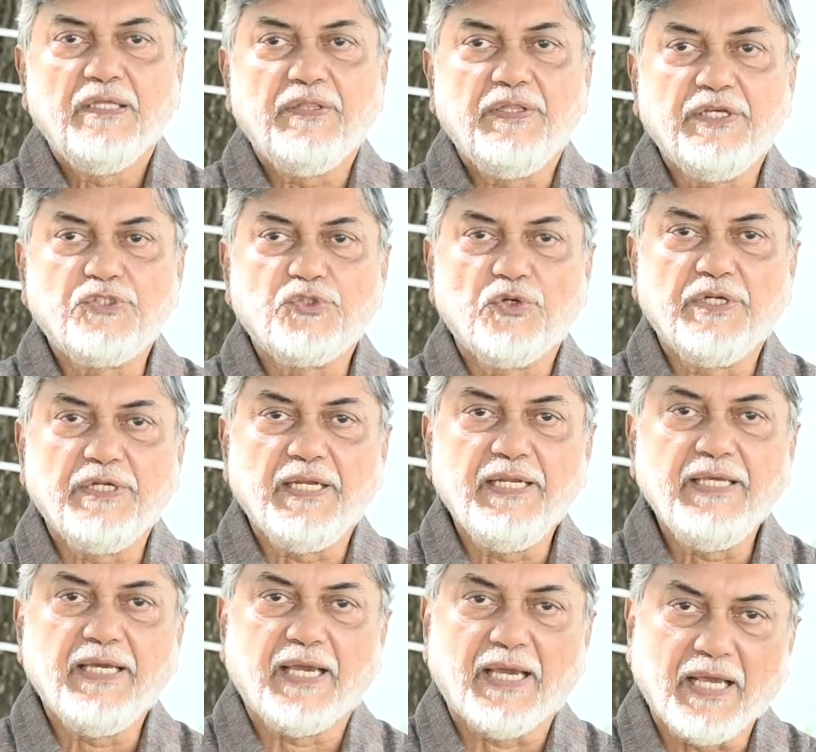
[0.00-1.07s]
They should
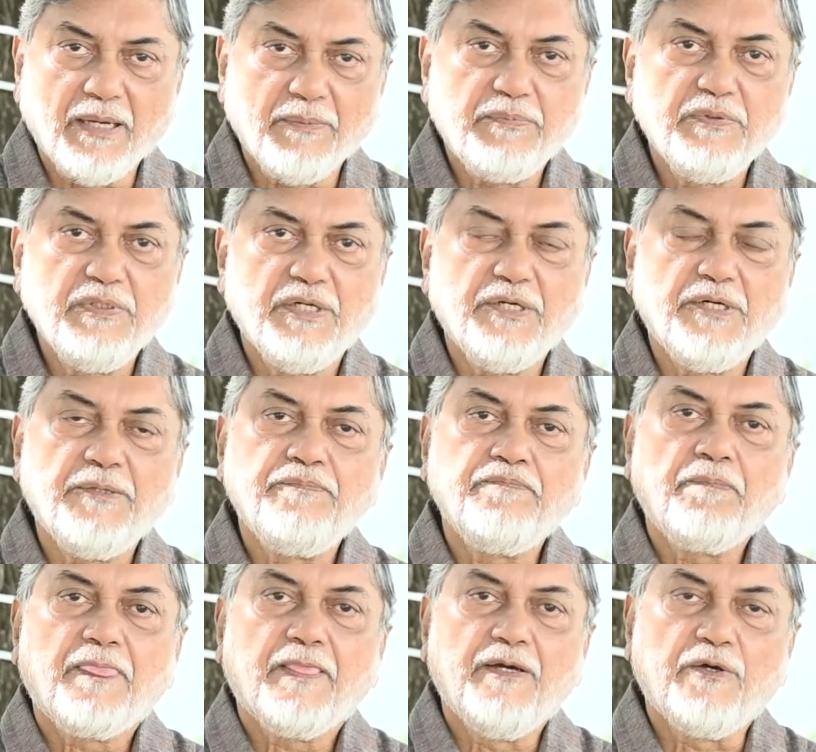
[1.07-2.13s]
really help the
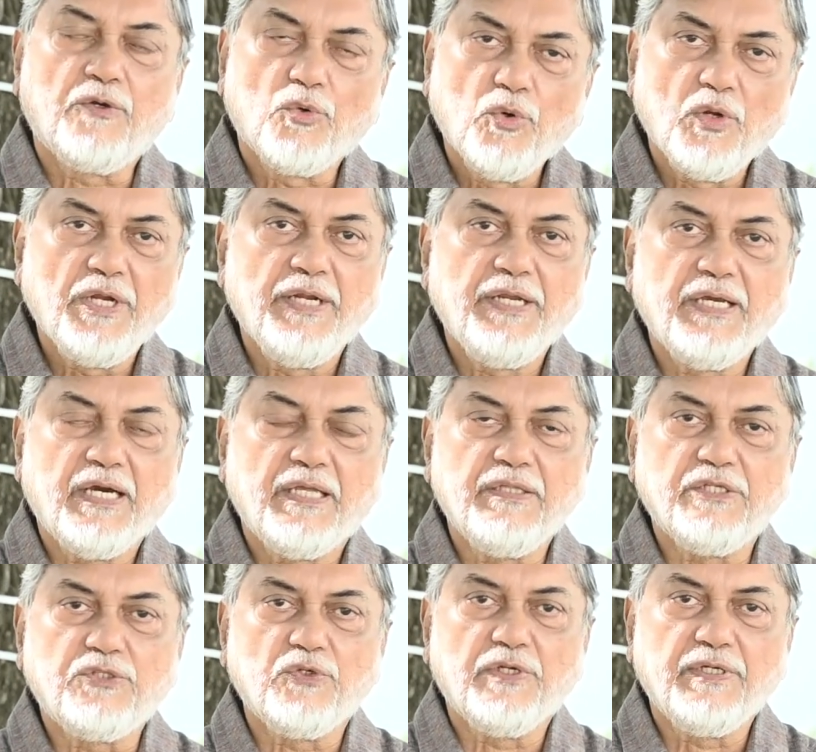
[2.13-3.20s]
rural India. They
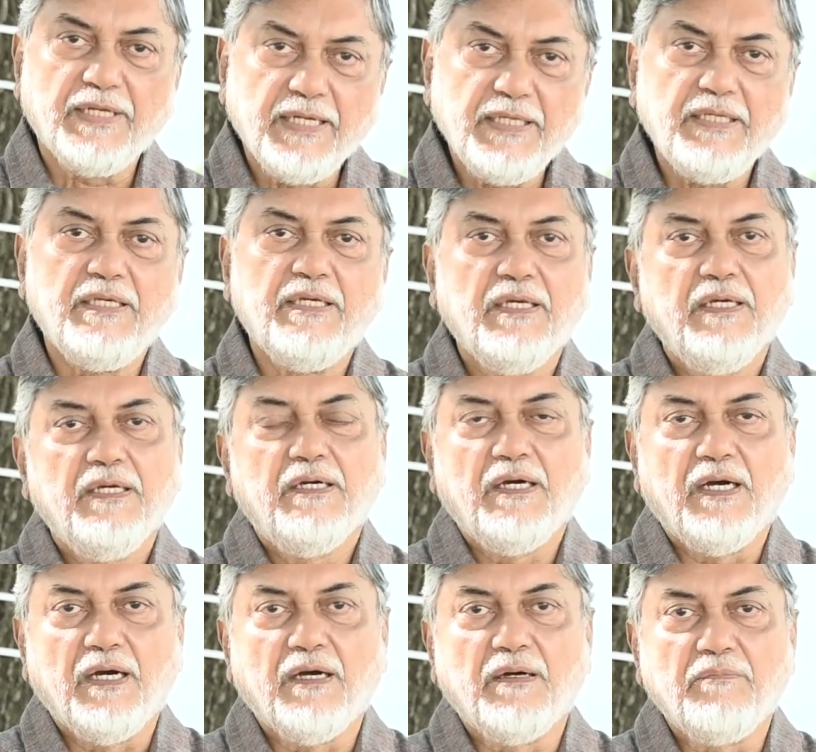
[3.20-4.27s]
should really
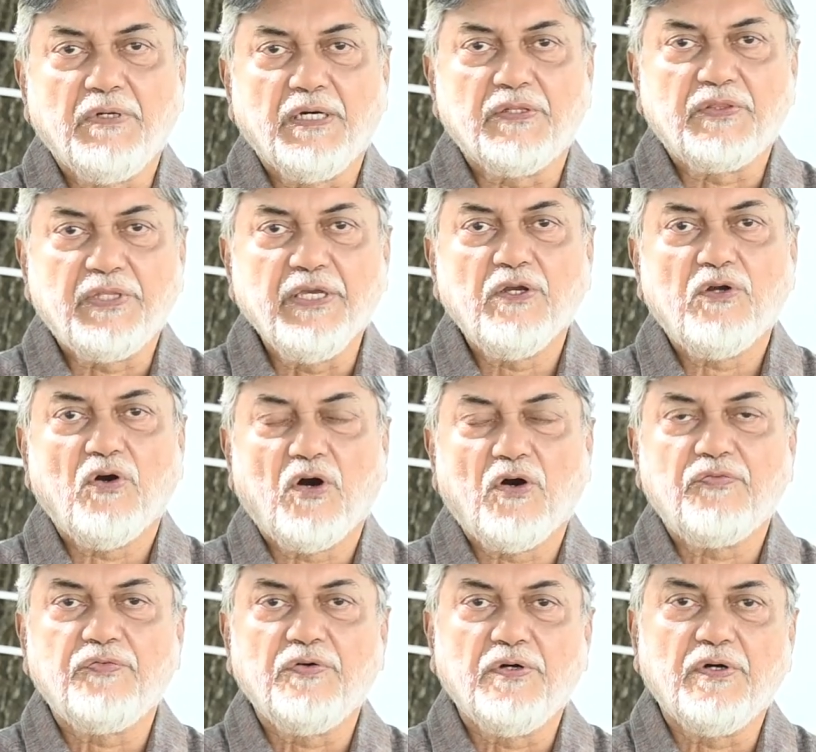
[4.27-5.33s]
think
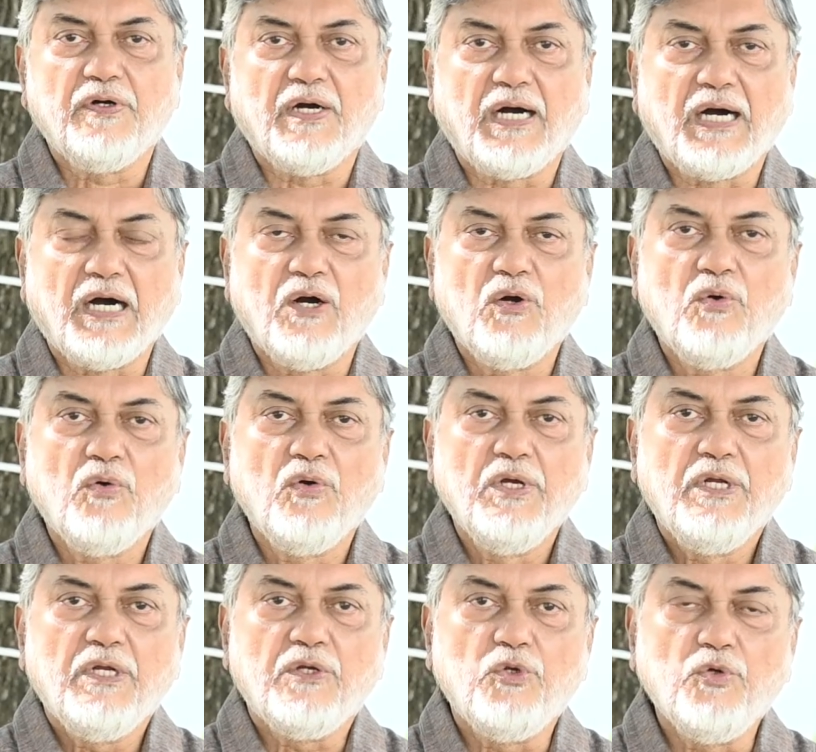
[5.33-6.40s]
of how
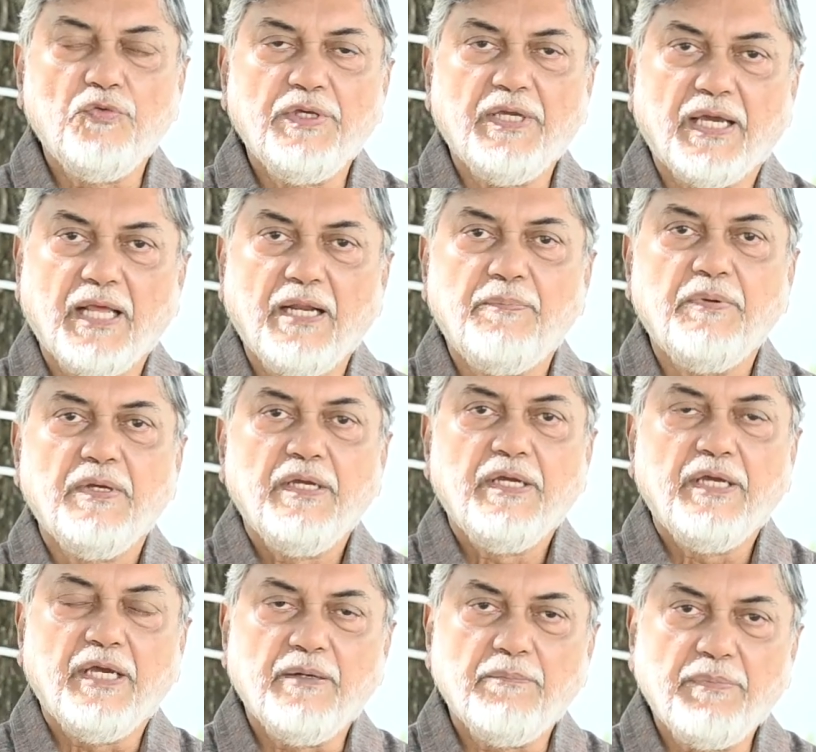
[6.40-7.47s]
do we help
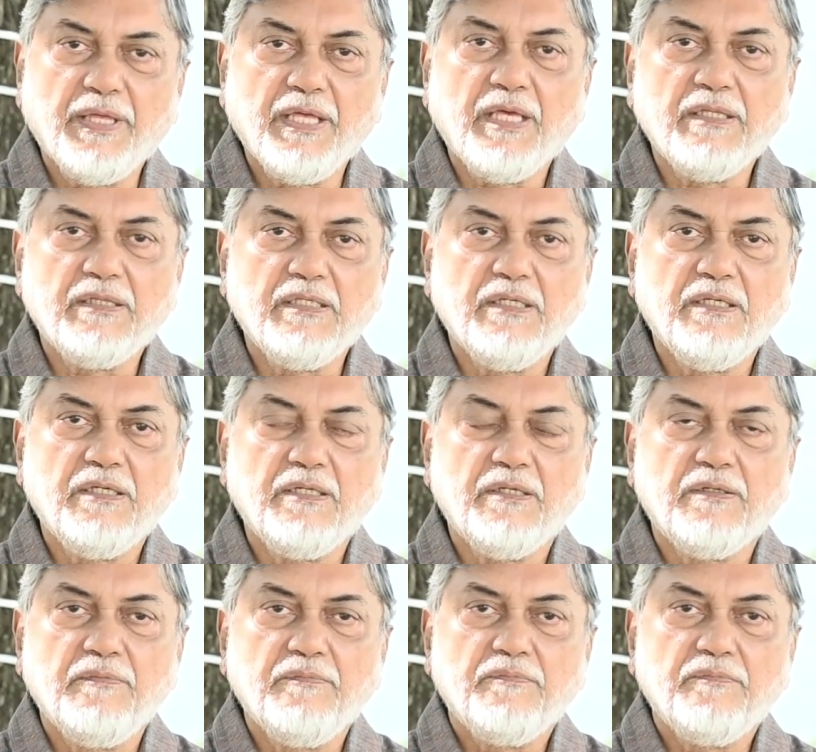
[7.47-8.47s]
in bringing the